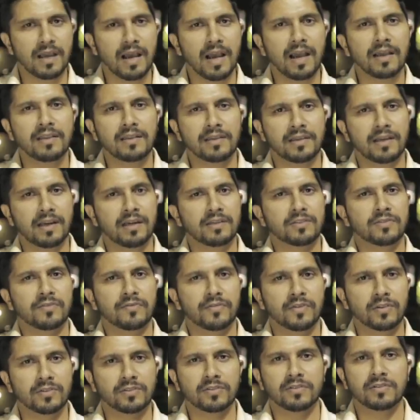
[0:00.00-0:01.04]
highly
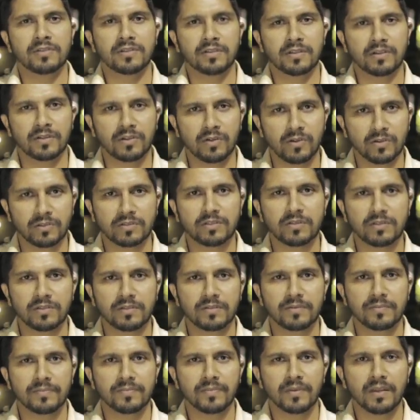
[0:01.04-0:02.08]
controversial in their culture.
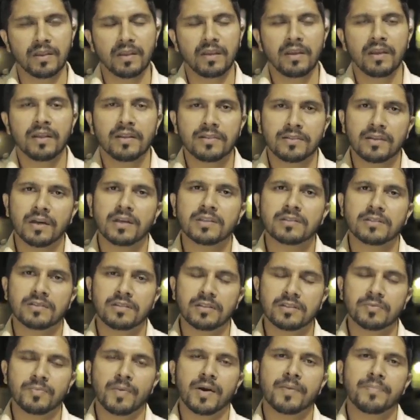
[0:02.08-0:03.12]
Thus,
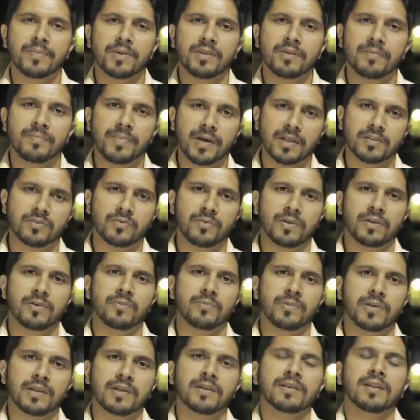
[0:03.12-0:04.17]
this might be the best way to
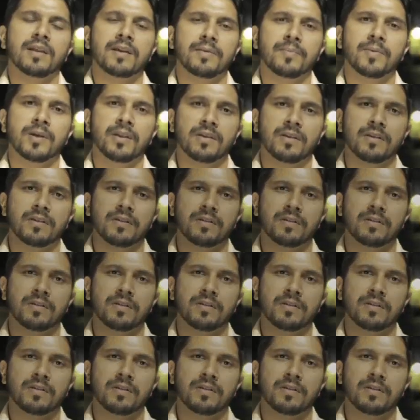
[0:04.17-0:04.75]
reclaim it.